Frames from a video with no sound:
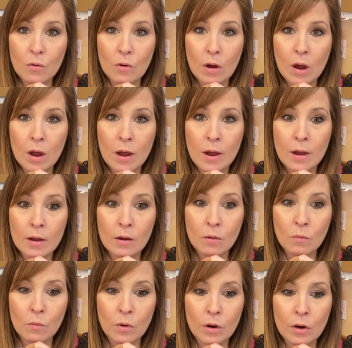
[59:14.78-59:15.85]
uh,
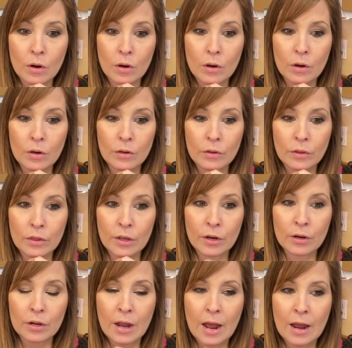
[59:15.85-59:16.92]
we're,
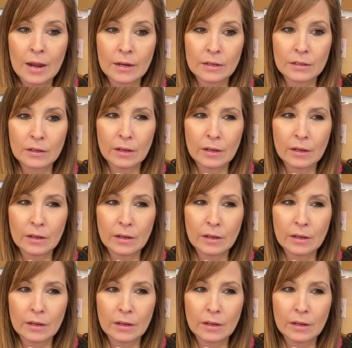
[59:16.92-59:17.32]
they're not